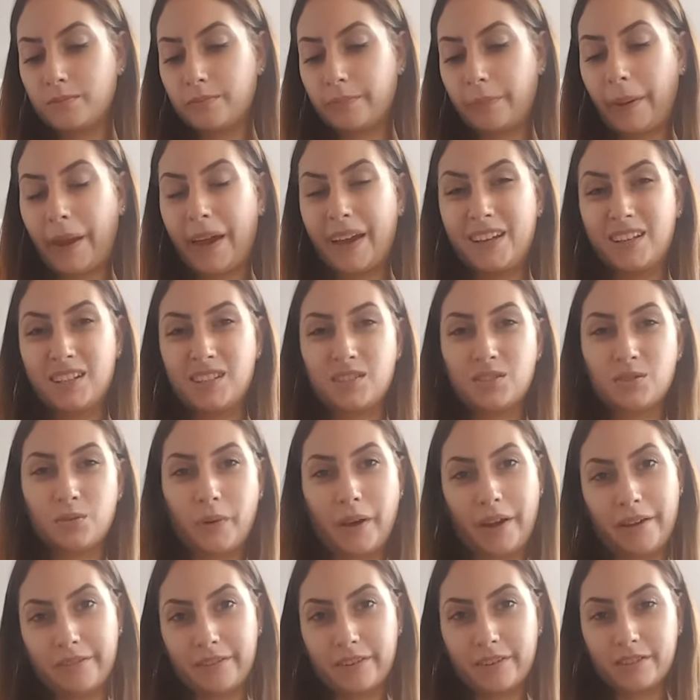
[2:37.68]
paste or
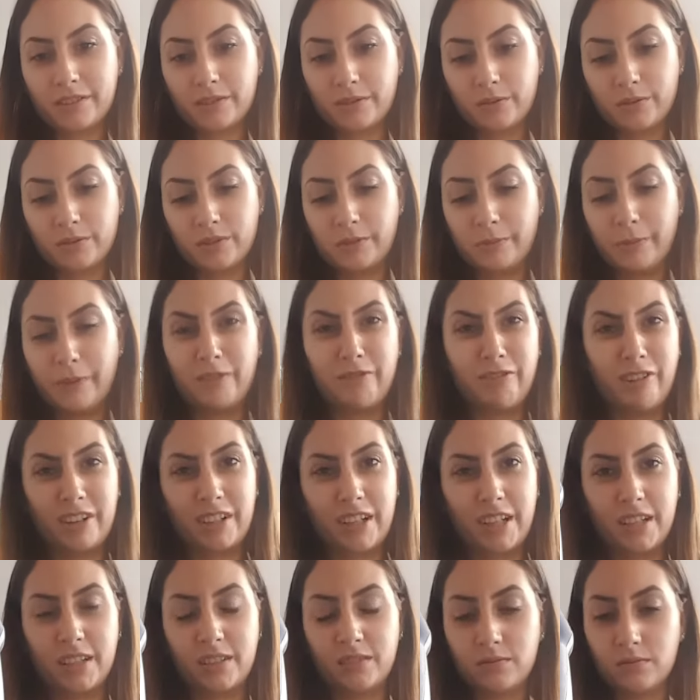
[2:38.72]
whatever it's called to be
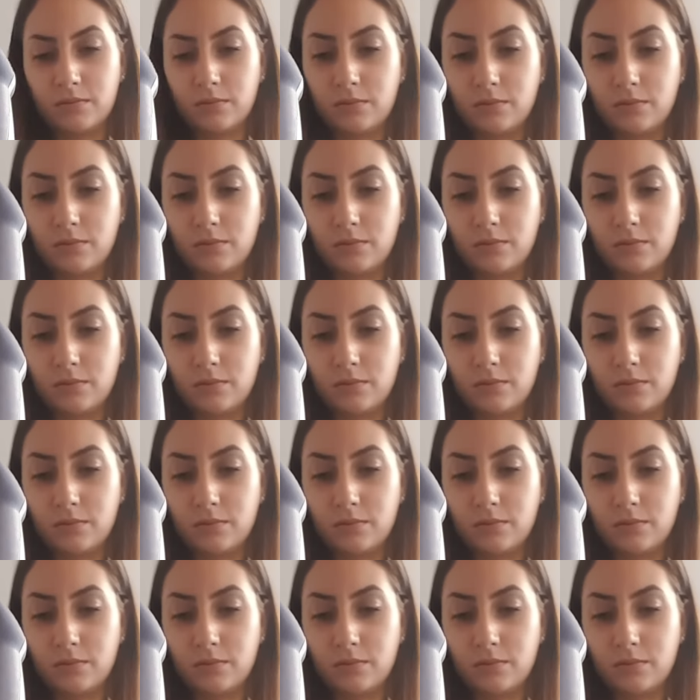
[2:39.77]
runny.